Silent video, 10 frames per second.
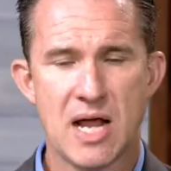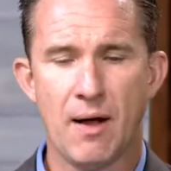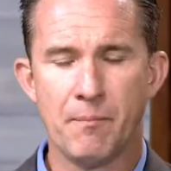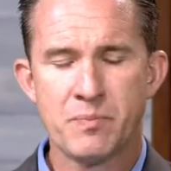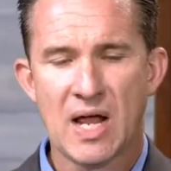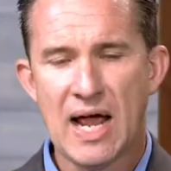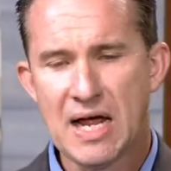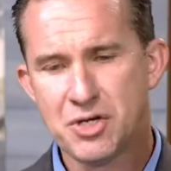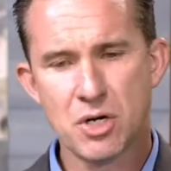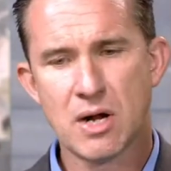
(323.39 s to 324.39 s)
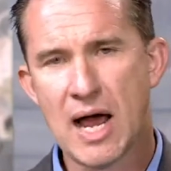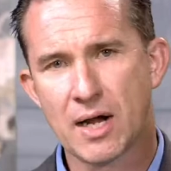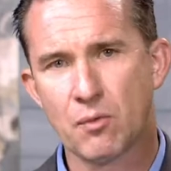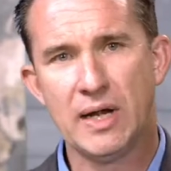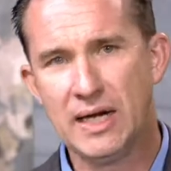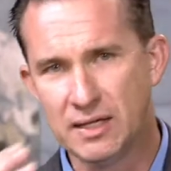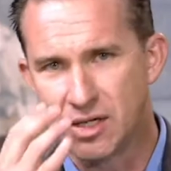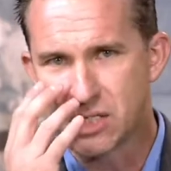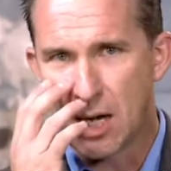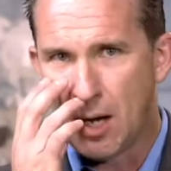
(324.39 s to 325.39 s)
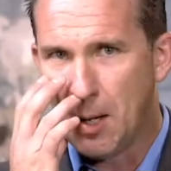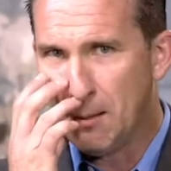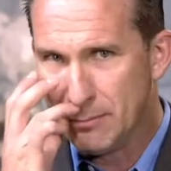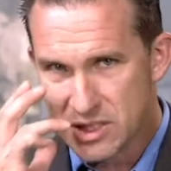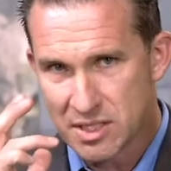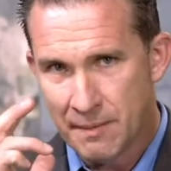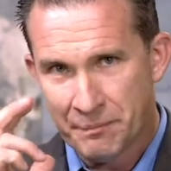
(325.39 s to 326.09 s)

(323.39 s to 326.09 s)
Now, as you're kind of reading the Psalms,